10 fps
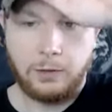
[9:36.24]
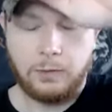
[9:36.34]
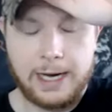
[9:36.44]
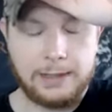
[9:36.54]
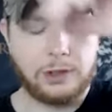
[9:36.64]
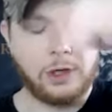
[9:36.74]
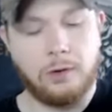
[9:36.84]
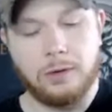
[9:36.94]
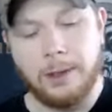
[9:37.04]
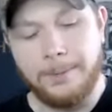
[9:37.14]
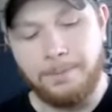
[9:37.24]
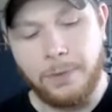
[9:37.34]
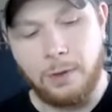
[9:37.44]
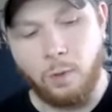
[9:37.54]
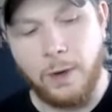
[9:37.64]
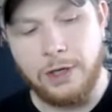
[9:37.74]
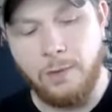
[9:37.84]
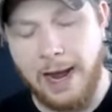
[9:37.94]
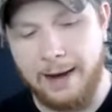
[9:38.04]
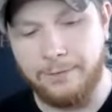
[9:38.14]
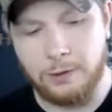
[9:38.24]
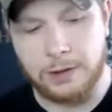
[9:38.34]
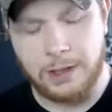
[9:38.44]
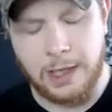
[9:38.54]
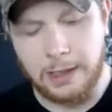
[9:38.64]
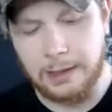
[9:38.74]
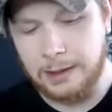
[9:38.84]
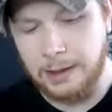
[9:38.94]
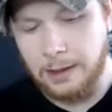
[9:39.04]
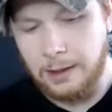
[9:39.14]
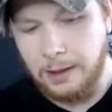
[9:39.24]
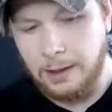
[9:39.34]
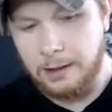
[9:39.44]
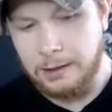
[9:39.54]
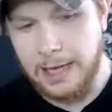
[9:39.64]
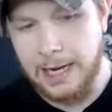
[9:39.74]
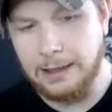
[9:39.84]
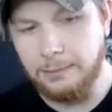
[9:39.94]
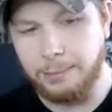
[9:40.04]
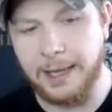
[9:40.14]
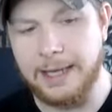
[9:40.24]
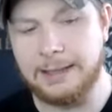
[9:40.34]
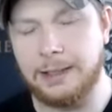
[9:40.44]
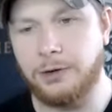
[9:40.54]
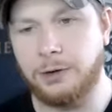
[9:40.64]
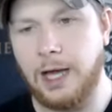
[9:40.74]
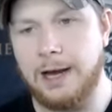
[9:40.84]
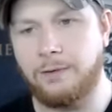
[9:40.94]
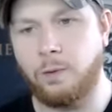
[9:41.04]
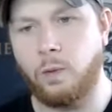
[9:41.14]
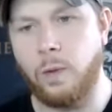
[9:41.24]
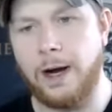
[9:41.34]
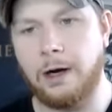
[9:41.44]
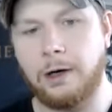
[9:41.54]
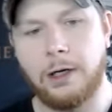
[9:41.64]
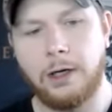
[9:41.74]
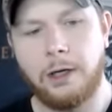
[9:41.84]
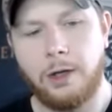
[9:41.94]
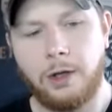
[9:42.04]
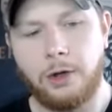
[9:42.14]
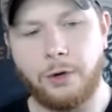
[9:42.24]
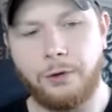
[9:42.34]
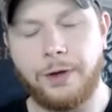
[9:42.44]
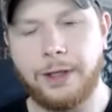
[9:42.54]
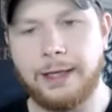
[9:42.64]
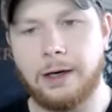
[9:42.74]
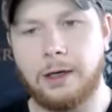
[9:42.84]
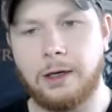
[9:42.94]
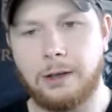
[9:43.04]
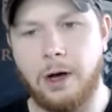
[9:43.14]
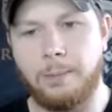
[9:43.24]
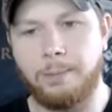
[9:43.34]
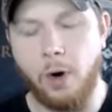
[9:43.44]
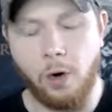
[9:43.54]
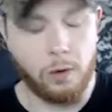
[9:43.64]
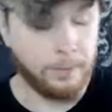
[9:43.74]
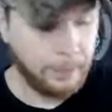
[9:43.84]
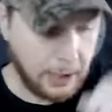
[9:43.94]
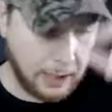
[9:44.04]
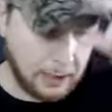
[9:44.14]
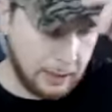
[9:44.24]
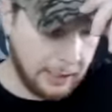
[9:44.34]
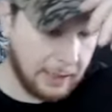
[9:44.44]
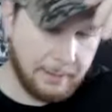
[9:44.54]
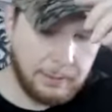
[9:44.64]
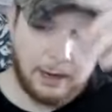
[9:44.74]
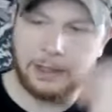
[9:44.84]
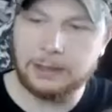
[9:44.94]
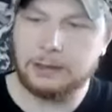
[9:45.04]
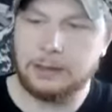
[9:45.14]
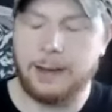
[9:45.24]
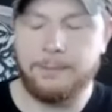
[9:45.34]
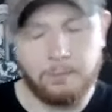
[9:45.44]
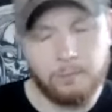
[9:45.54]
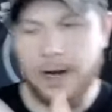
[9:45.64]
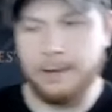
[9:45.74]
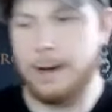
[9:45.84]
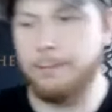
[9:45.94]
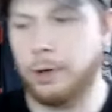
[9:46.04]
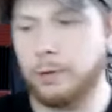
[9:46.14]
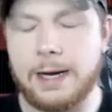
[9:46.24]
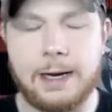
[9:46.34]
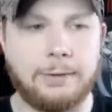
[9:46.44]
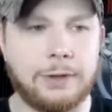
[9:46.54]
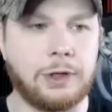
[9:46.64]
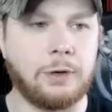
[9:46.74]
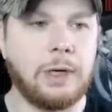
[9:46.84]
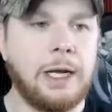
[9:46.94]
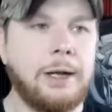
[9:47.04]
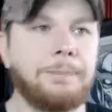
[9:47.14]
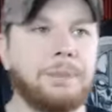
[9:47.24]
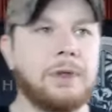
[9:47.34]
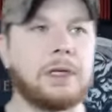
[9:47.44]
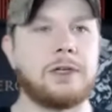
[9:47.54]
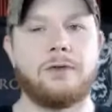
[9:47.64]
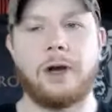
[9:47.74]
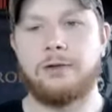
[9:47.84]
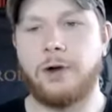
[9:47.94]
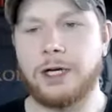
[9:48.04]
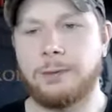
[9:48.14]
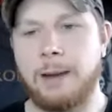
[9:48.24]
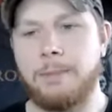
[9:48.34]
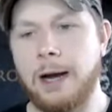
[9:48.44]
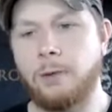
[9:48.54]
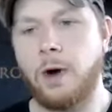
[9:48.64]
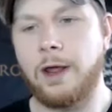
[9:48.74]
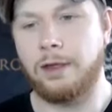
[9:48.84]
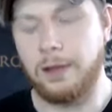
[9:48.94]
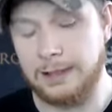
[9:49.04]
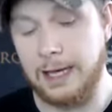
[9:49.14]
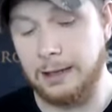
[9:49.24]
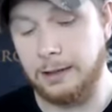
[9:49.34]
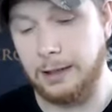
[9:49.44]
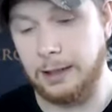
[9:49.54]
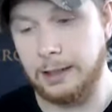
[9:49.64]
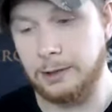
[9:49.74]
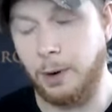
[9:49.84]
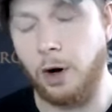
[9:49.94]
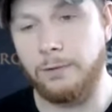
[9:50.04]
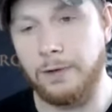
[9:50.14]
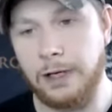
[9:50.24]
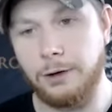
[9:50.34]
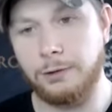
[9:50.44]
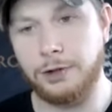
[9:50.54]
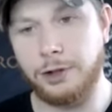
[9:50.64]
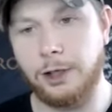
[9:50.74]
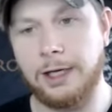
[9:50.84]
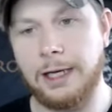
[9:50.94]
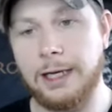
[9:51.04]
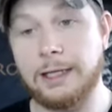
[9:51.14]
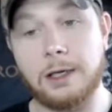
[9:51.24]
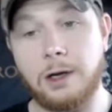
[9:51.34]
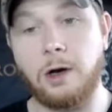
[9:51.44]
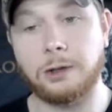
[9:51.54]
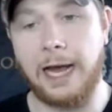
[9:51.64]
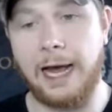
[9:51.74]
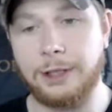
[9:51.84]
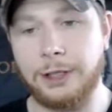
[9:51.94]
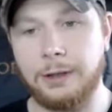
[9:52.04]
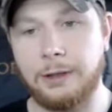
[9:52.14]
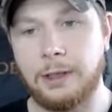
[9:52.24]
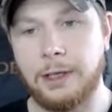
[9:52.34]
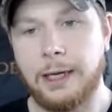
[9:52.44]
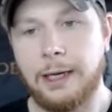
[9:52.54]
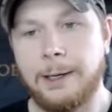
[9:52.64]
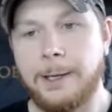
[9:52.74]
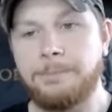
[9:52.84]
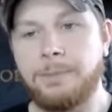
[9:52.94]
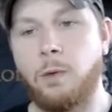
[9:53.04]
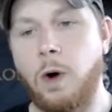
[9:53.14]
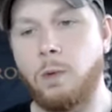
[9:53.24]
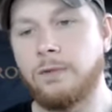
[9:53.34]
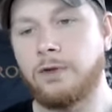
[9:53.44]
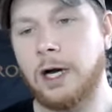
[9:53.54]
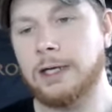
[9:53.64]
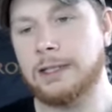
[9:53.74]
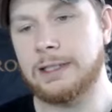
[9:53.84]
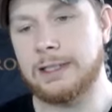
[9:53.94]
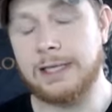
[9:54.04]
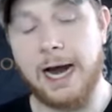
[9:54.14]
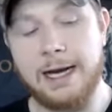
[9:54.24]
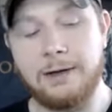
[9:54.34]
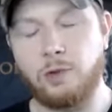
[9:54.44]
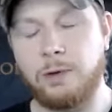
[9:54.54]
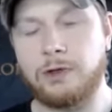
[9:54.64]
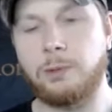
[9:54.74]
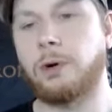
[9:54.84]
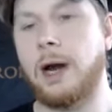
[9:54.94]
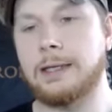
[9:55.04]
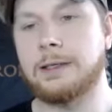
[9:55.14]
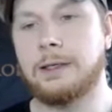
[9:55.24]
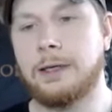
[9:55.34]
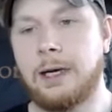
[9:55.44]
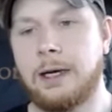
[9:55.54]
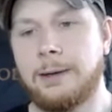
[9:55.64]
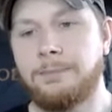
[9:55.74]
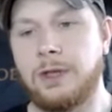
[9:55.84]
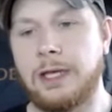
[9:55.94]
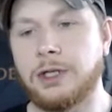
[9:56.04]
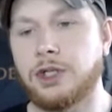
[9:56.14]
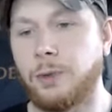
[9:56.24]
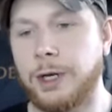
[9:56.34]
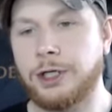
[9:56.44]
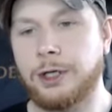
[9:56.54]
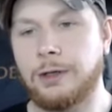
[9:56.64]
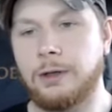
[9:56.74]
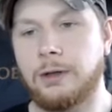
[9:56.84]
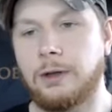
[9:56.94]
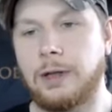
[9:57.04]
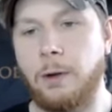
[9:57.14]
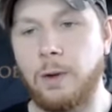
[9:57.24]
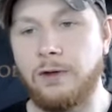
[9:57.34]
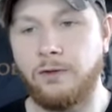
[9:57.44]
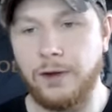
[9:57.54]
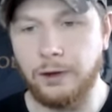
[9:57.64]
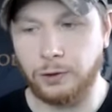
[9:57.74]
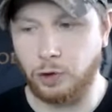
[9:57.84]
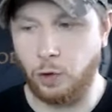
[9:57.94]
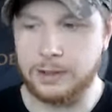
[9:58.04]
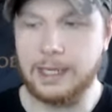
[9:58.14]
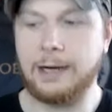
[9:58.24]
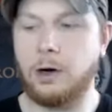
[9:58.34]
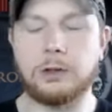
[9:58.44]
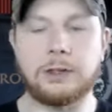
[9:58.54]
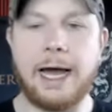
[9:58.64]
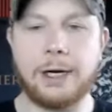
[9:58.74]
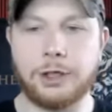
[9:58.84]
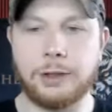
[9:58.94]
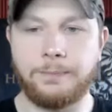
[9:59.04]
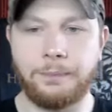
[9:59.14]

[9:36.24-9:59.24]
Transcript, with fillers: Right. So when you have those things taking place in your life where you're feeling a, a, a pull and and I'm I'm gonna I'm writing my book right now and so this is very fresh in my mind one of the things that is part of the hero's journey is the call to action and what we've done as a society is we've suppressed the intuition that we feel towards that call to action.